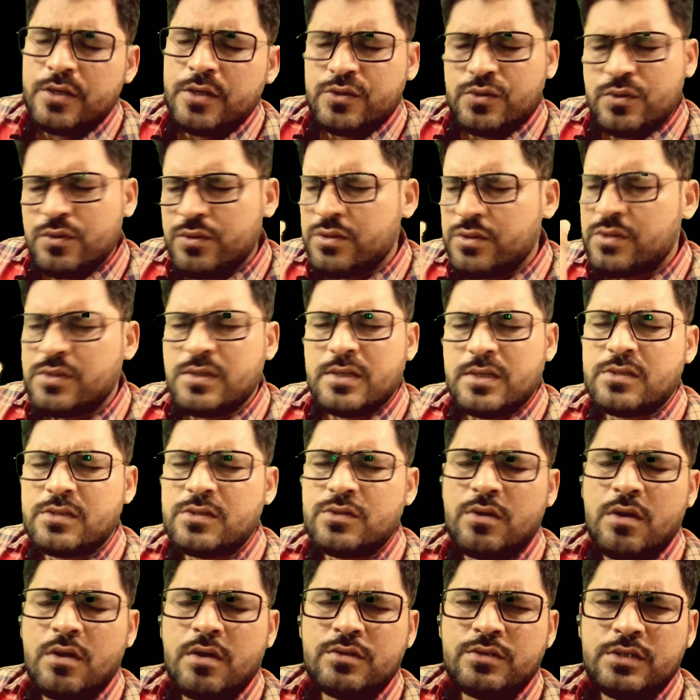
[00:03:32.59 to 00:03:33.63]
so
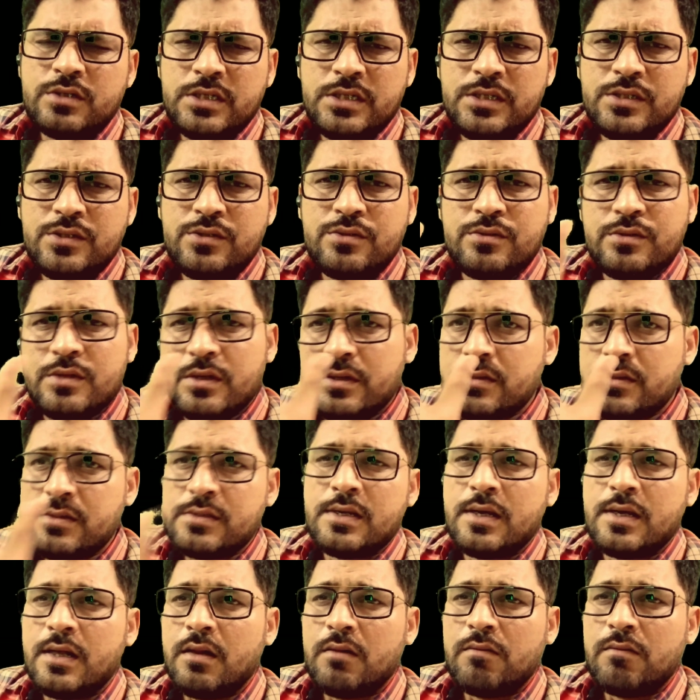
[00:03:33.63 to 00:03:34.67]
just talking to
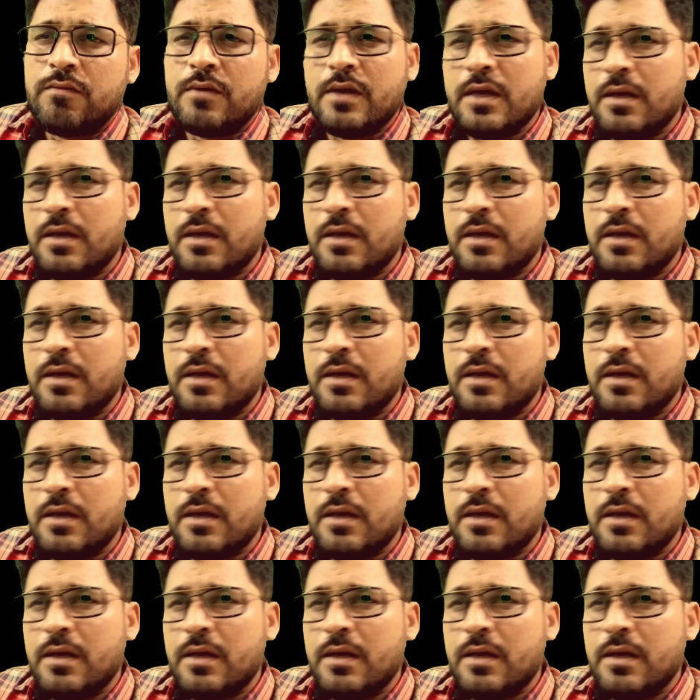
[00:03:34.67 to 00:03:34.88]
yourself